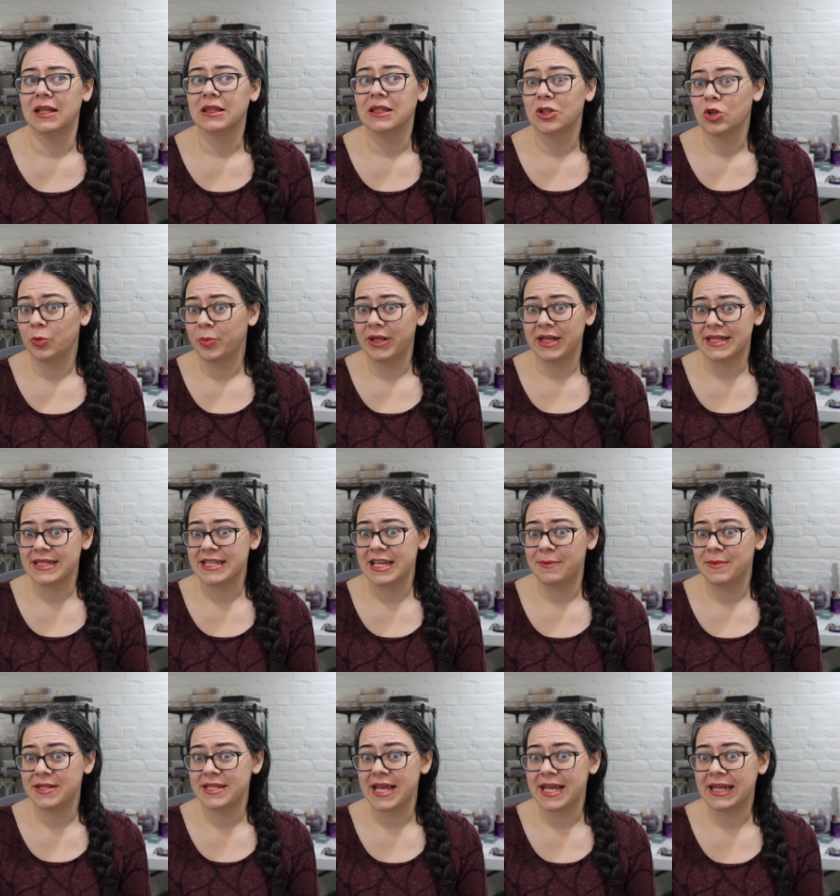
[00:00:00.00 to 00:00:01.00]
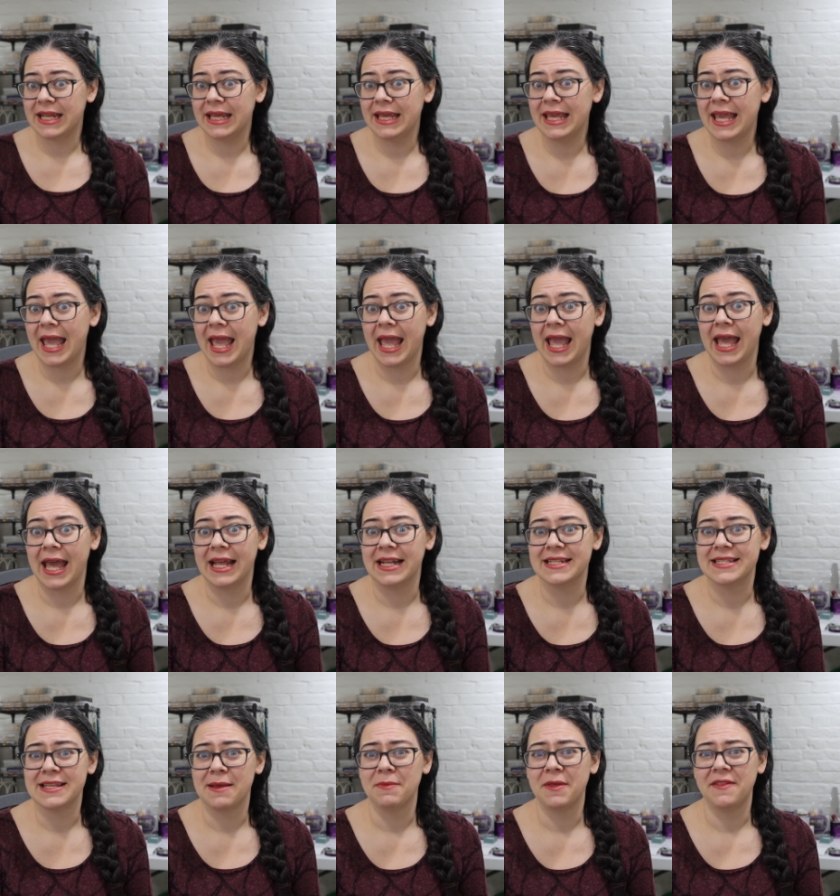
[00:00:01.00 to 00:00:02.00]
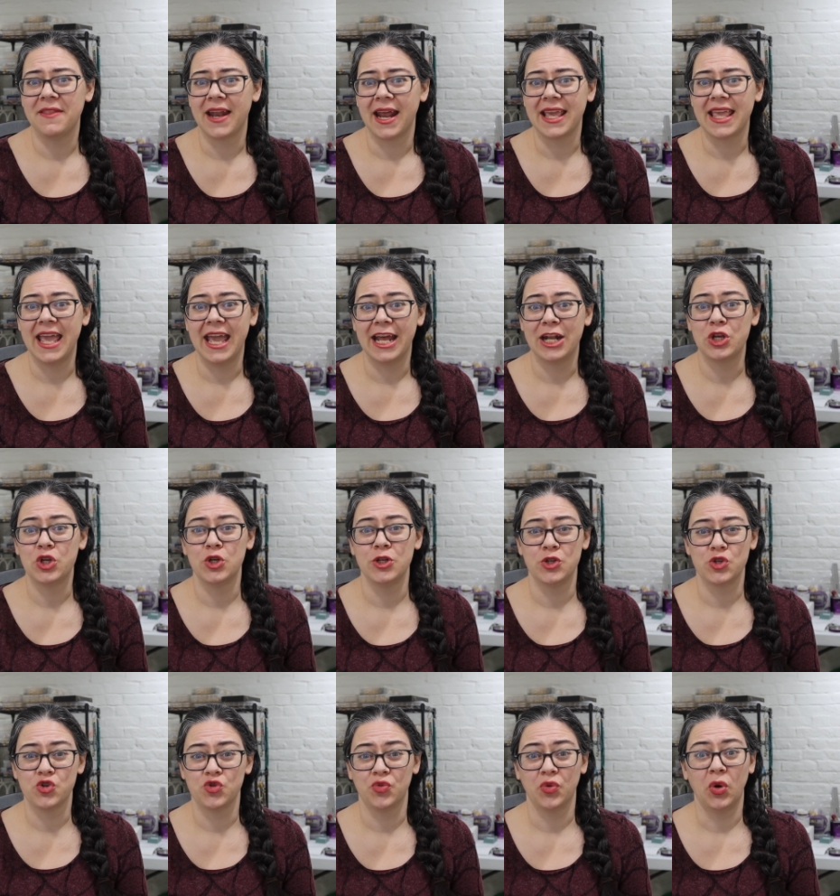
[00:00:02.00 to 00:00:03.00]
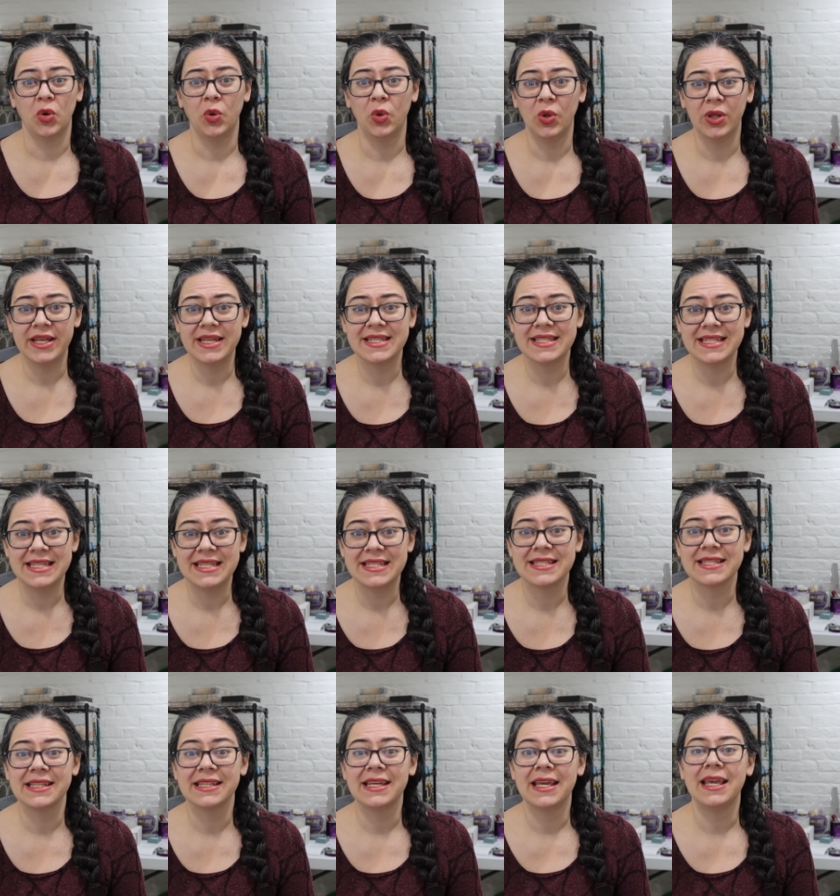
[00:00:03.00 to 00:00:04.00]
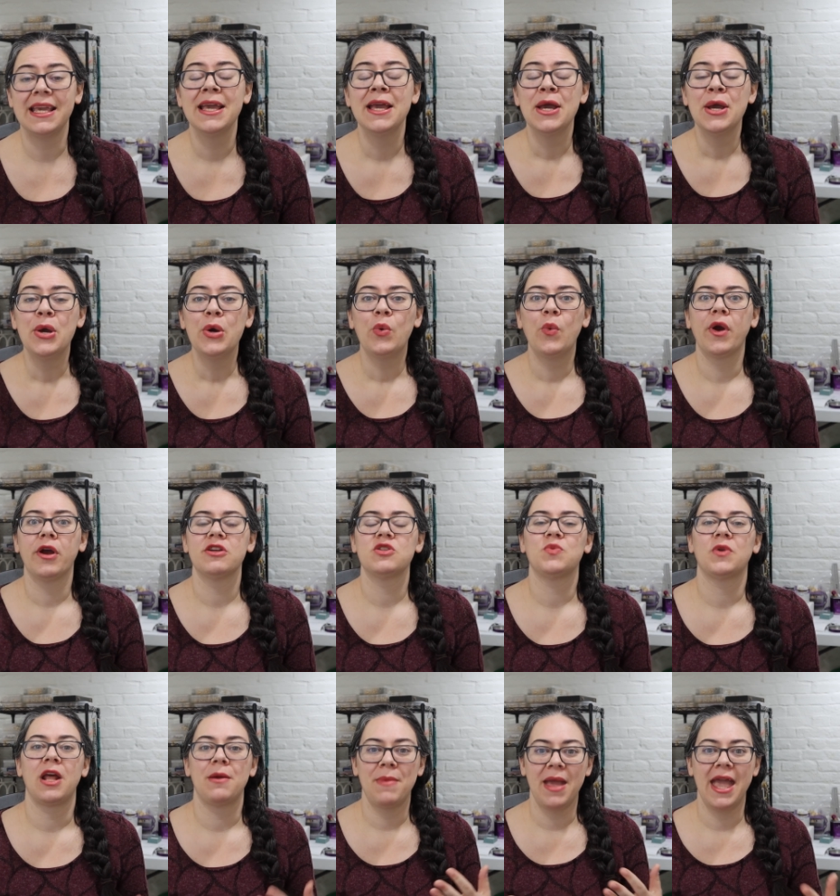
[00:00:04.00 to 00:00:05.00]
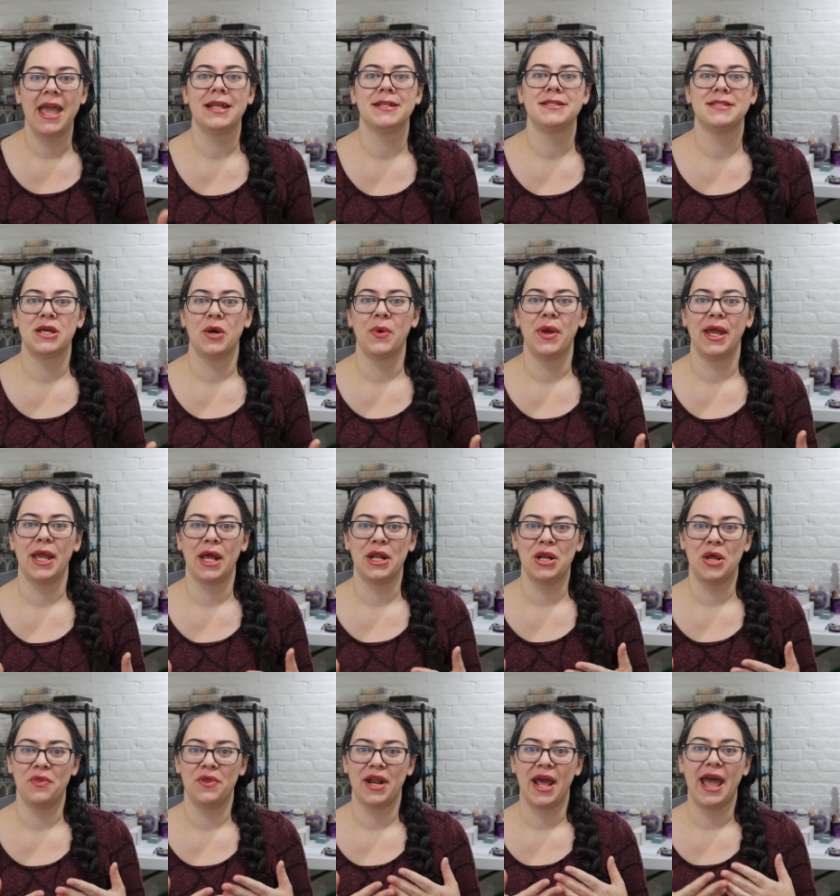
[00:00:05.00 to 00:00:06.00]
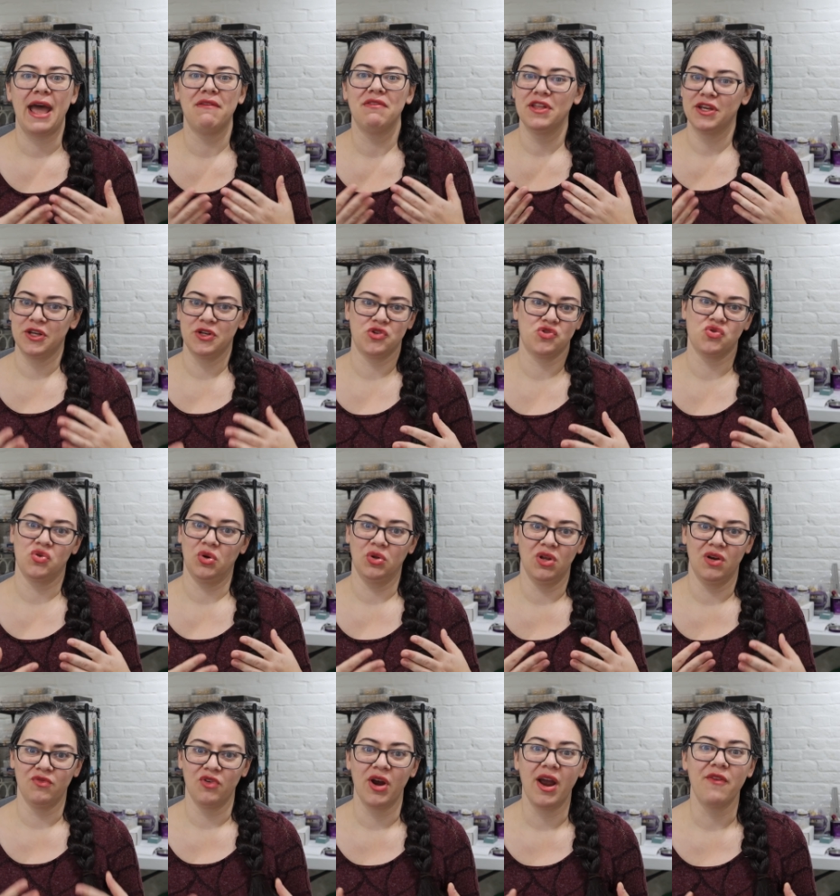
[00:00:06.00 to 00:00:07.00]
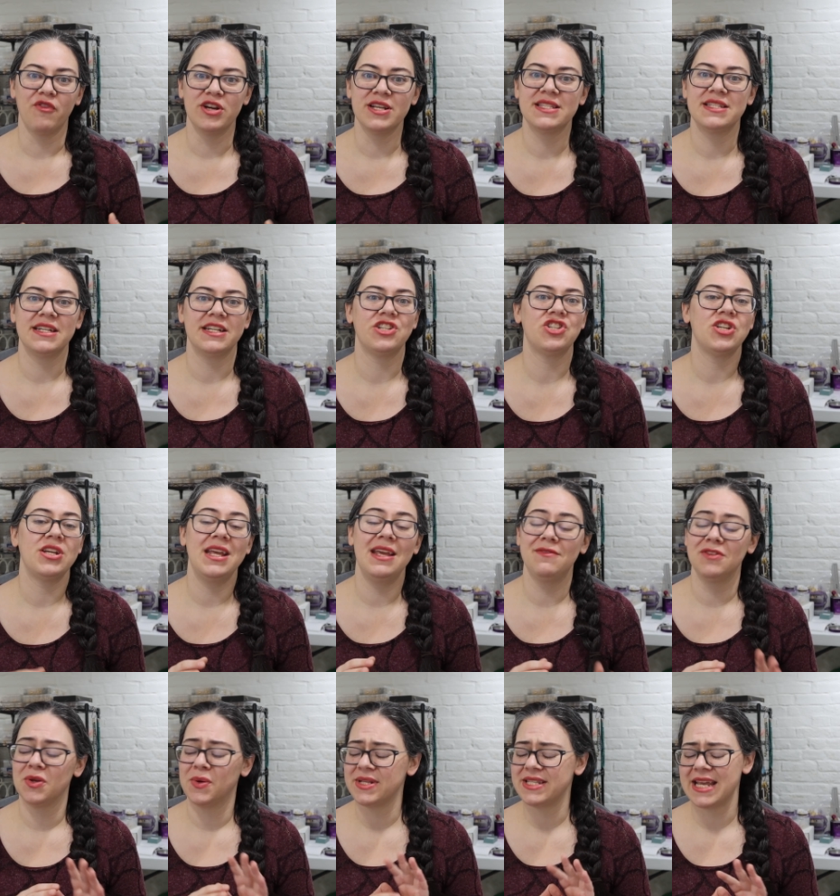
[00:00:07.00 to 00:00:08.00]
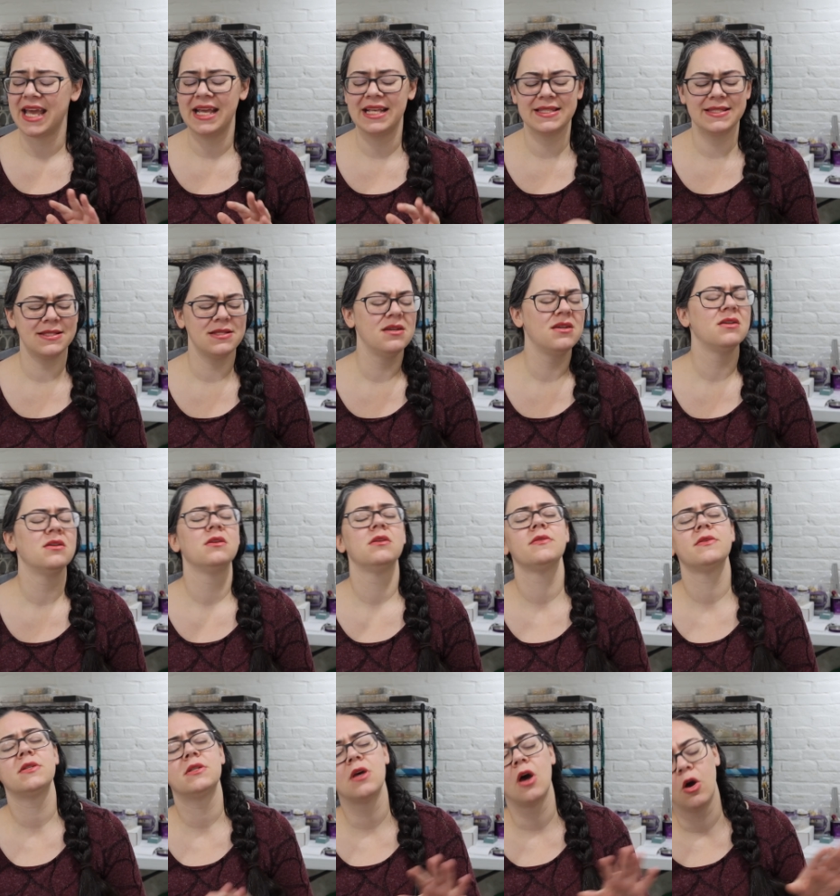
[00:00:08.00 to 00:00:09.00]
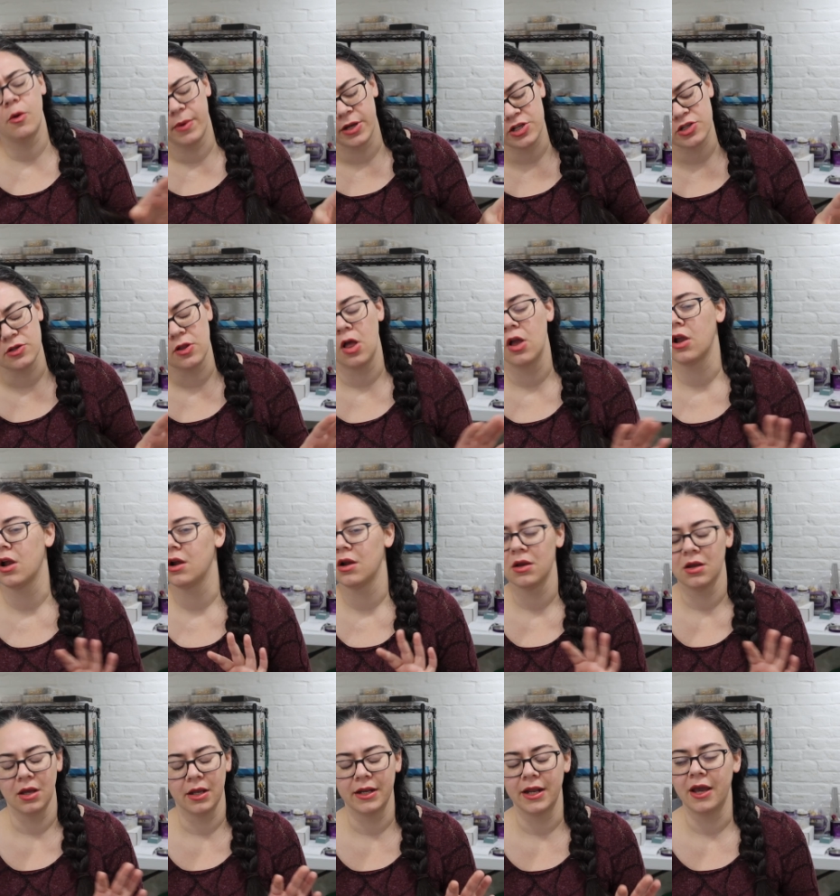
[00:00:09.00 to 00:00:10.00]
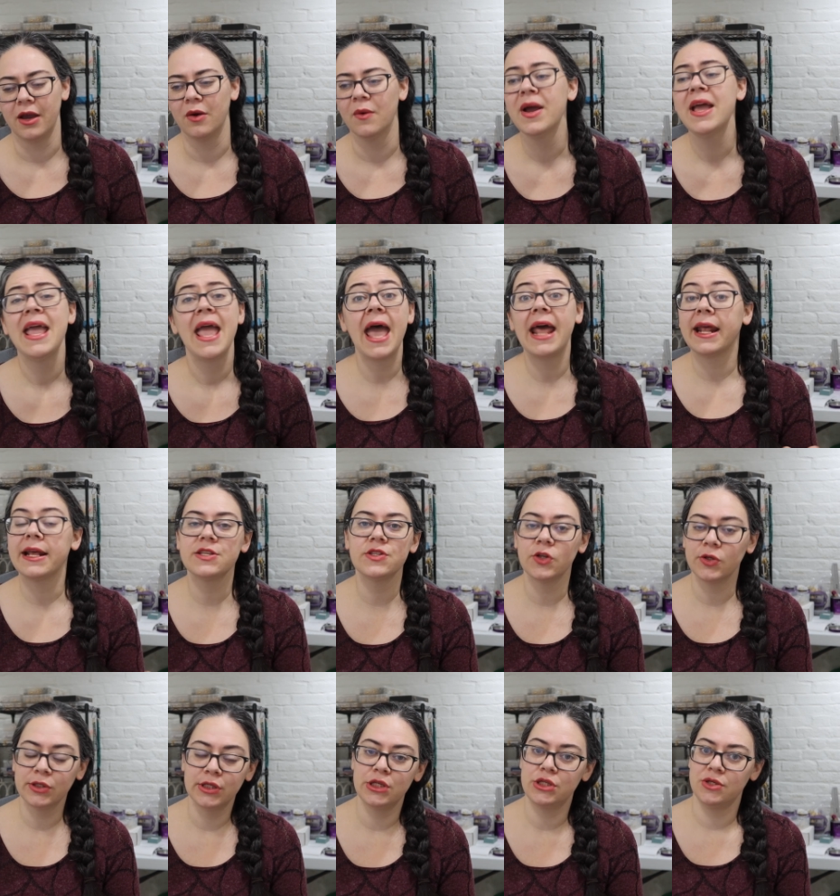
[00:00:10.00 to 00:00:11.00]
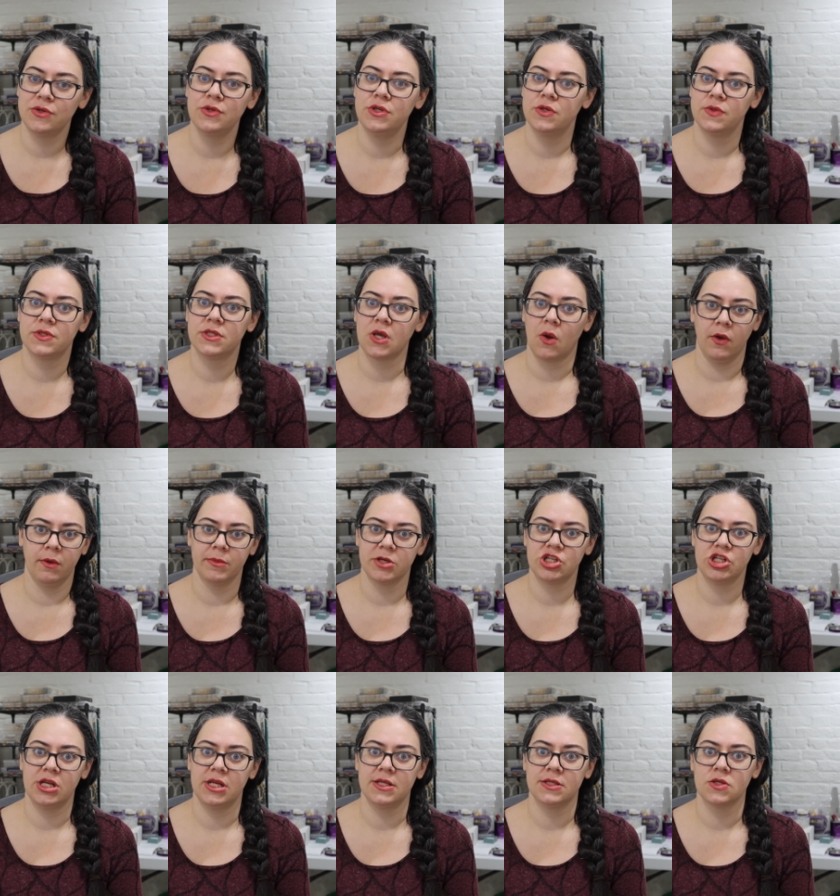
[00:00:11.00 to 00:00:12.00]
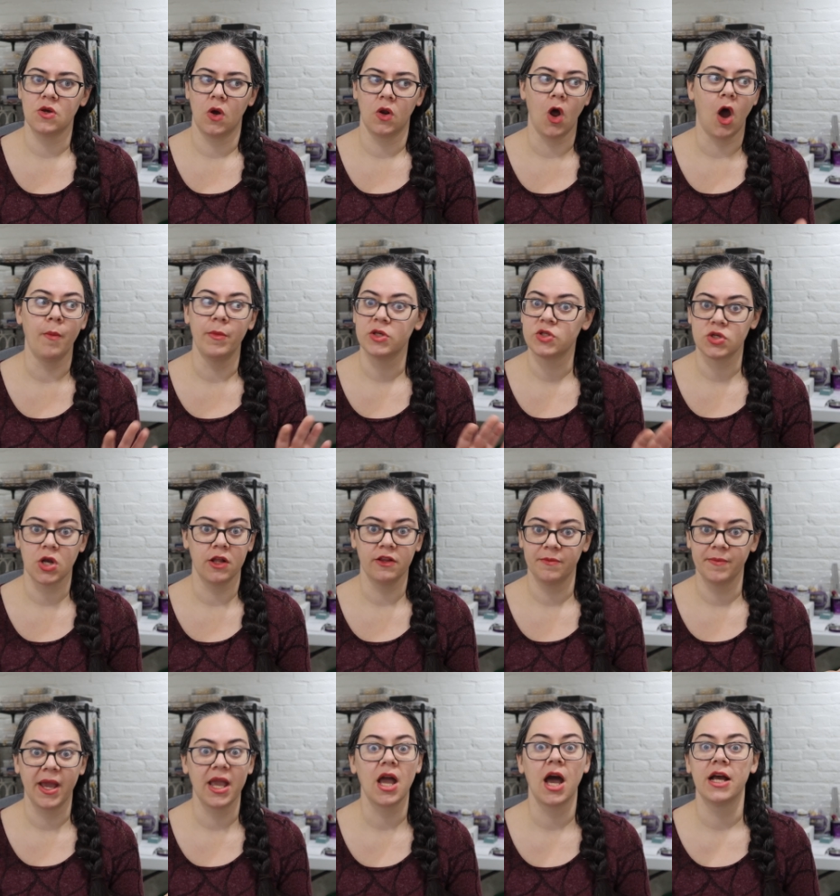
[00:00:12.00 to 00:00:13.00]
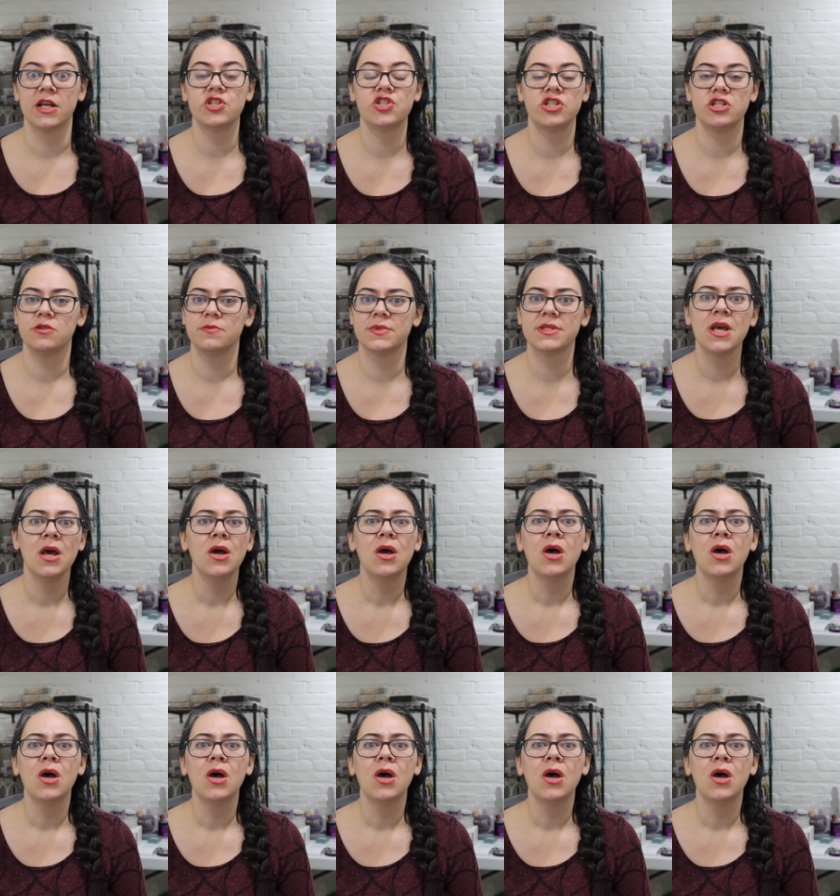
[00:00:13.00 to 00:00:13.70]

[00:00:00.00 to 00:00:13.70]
a little bit intimidating and something that I can't control as easily, whereas when I'm hand sewing I know that I have the control over every stitch, even though it takes so much longer, I know. And I certainly do use sewing machines on almost all of my costumes.